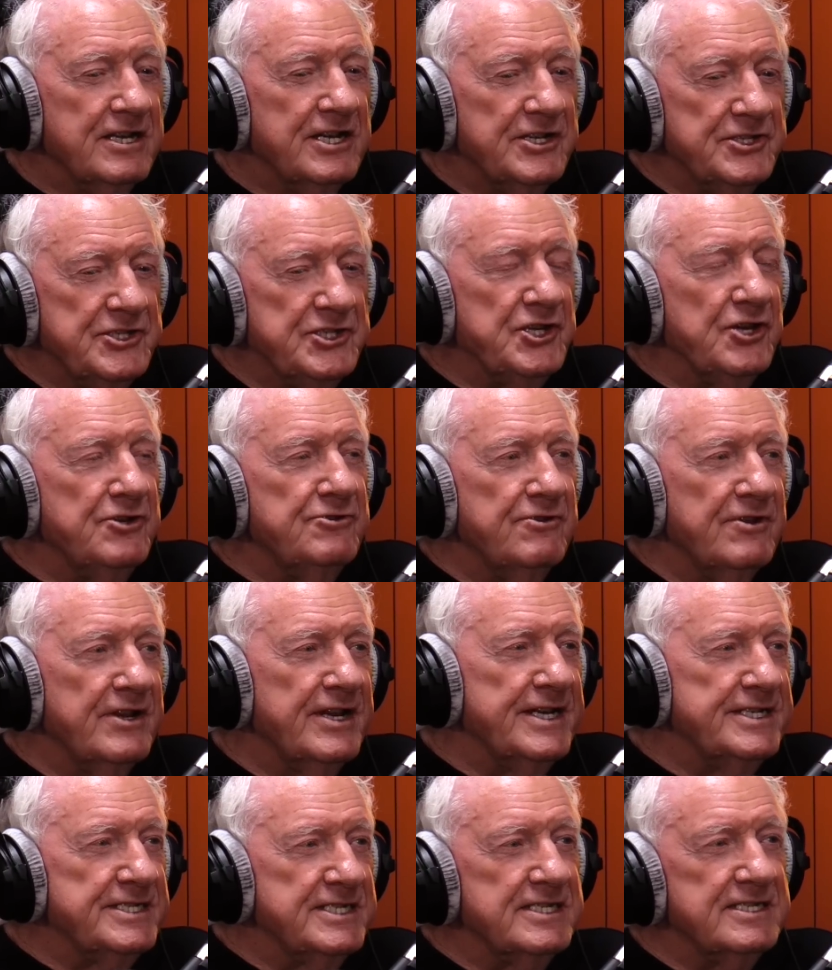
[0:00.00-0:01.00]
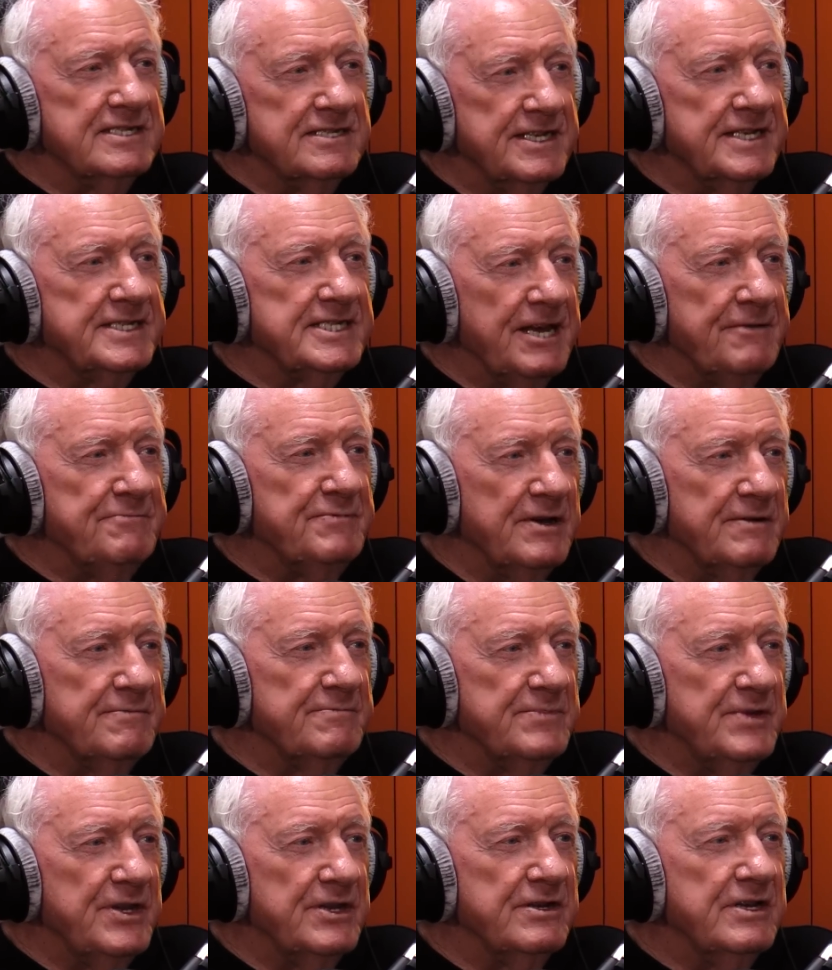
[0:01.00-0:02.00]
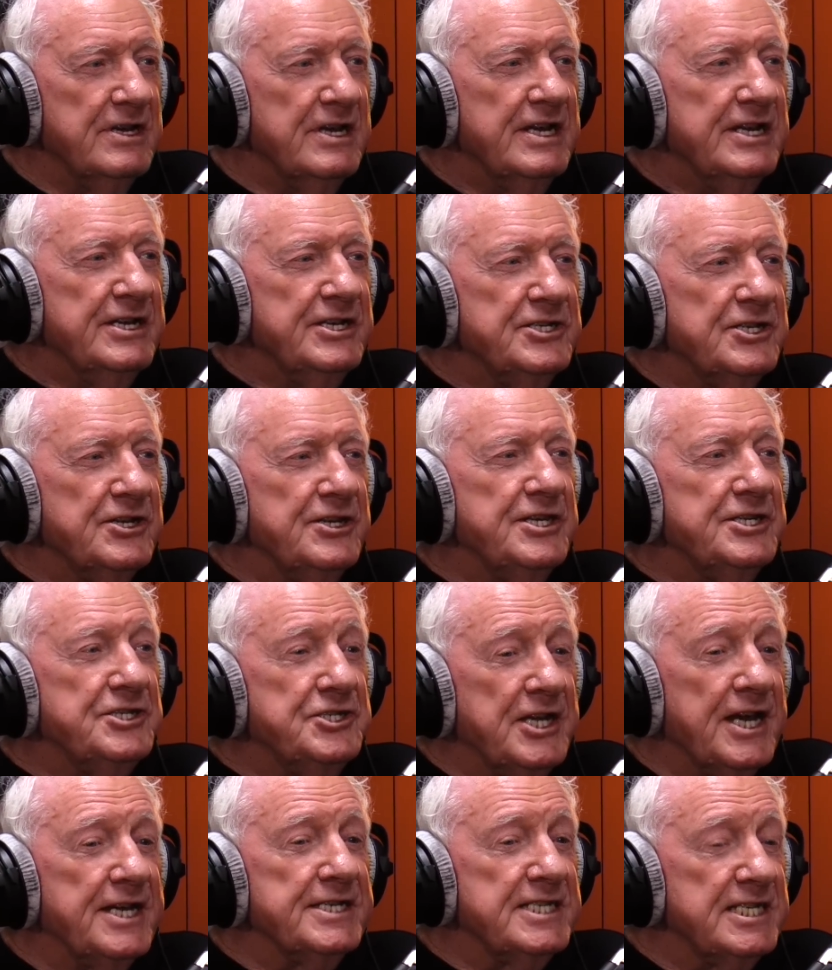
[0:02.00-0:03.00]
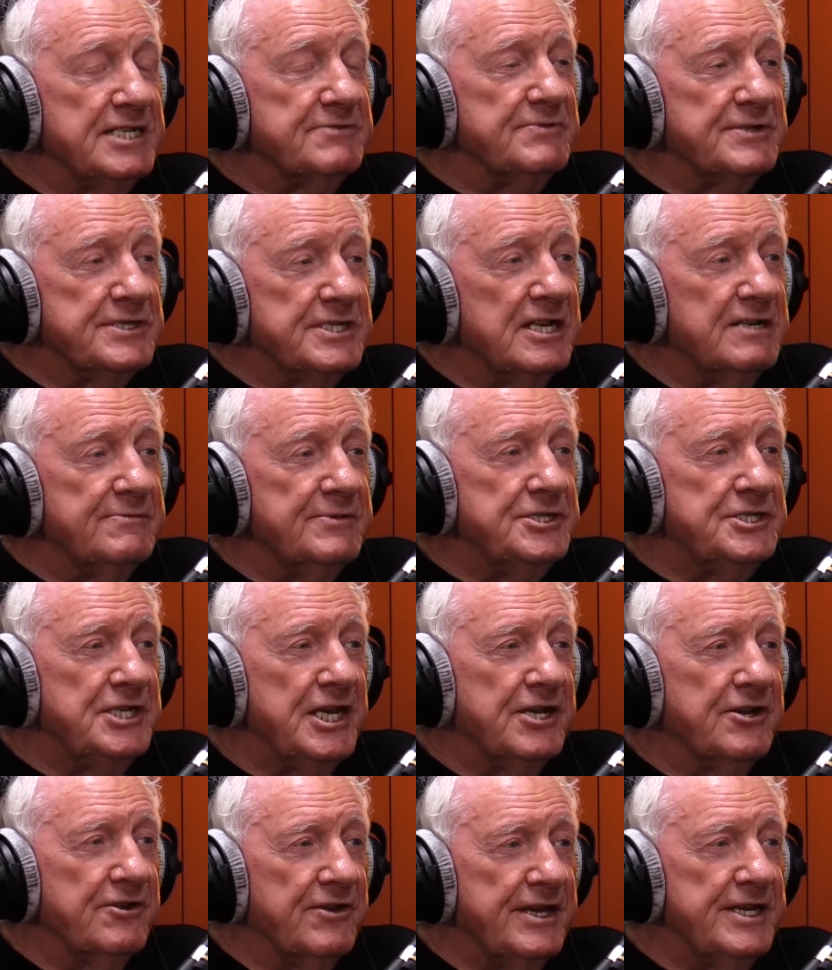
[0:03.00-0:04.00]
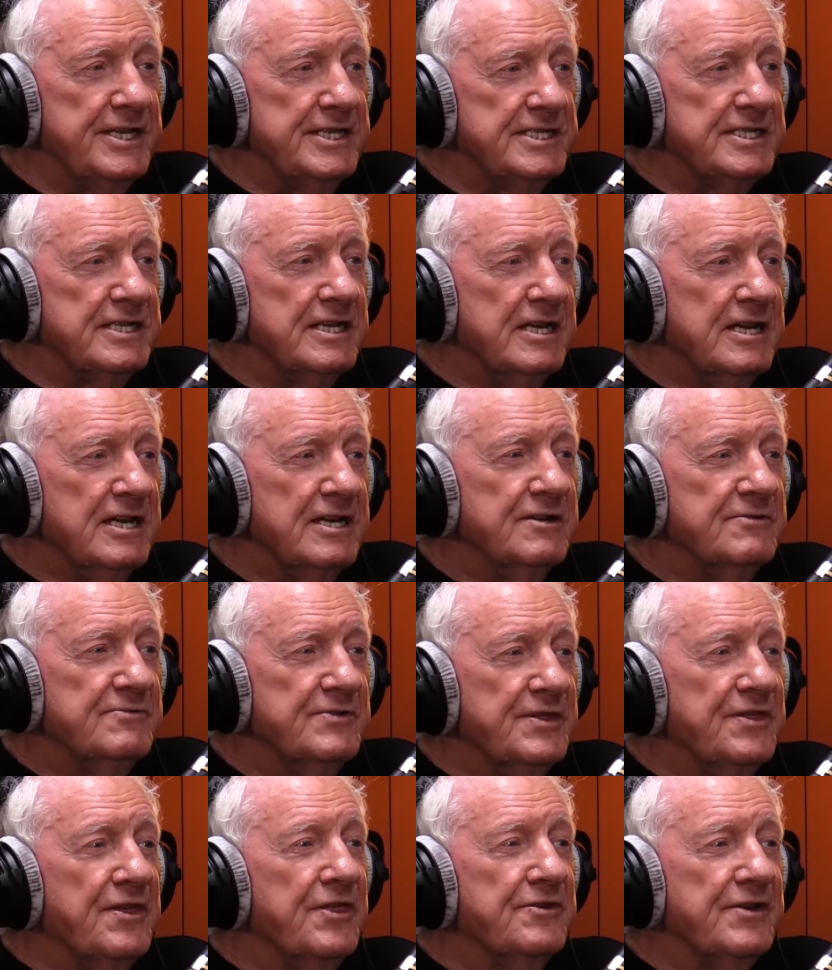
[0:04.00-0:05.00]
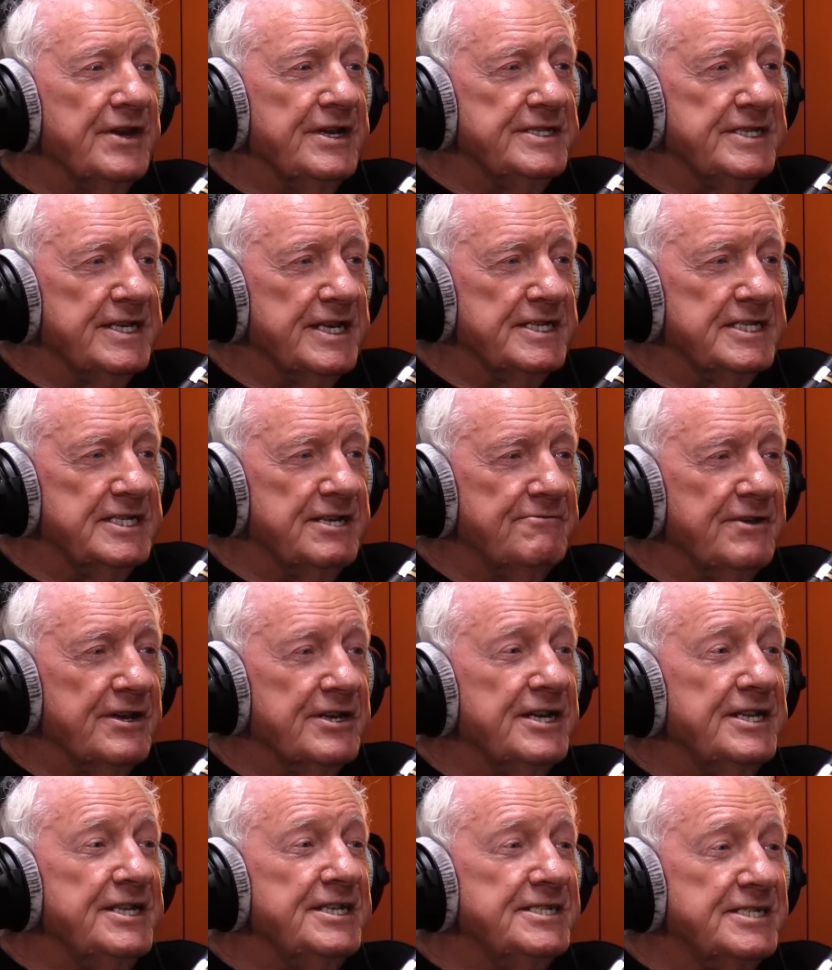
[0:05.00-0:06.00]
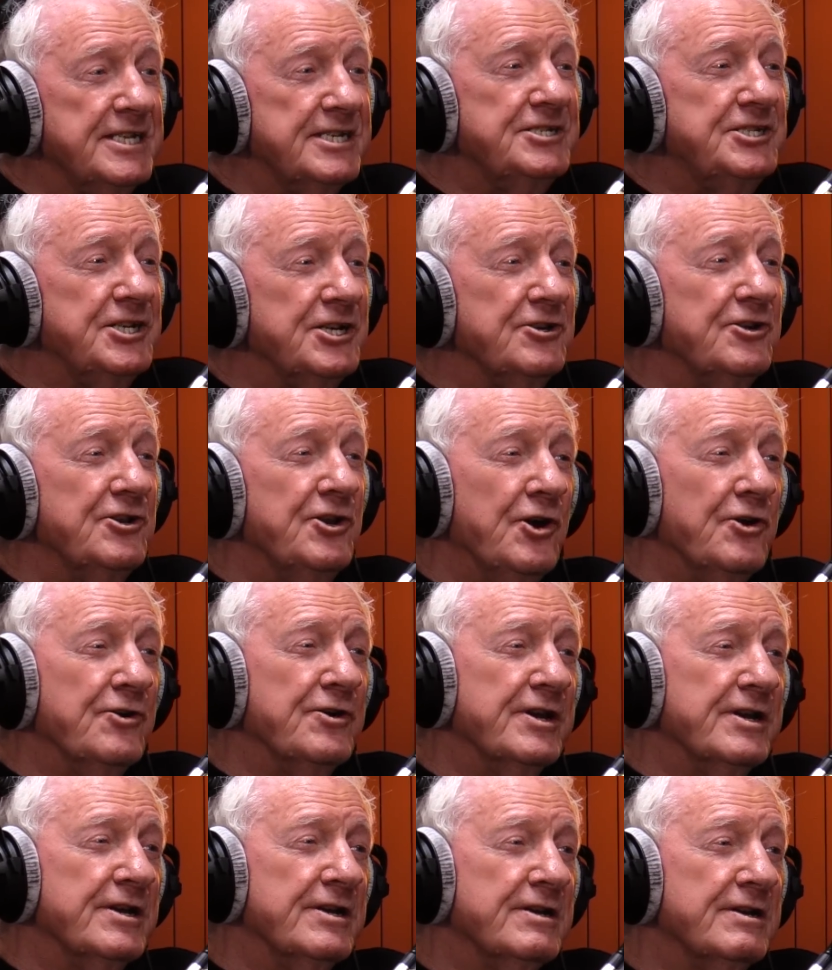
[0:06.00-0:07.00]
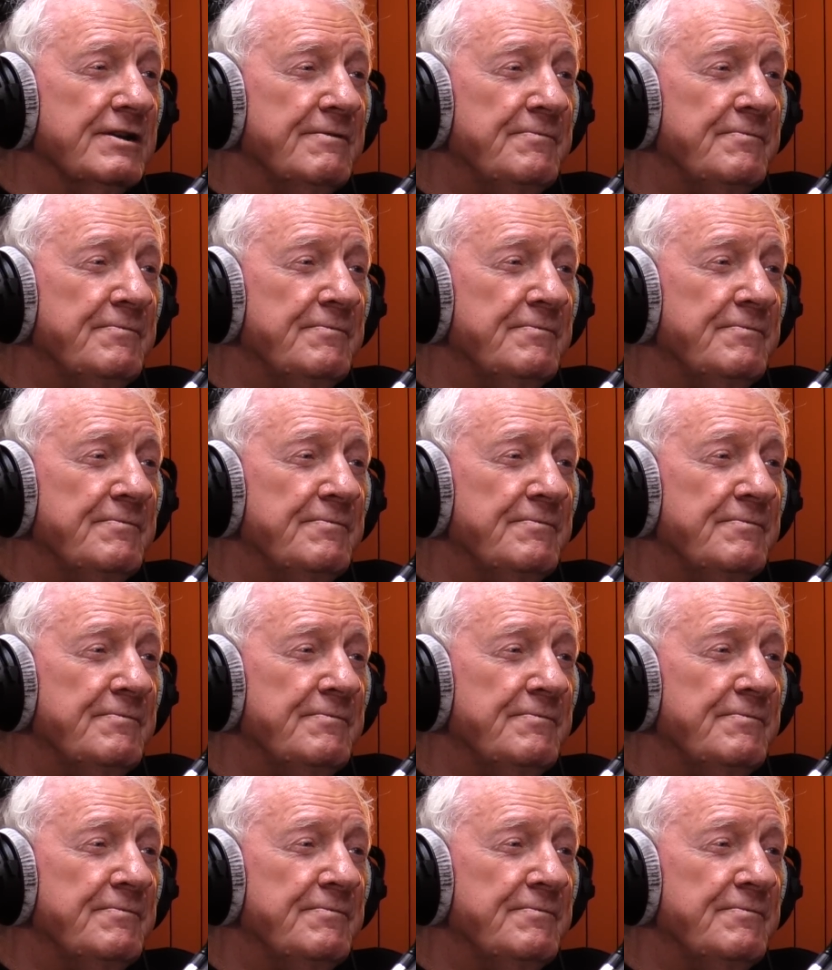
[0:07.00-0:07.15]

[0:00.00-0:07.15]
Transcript: and sooner or later they slip up, you know. So your chances were so much increased with the 360 rig, and it's such a good hooker.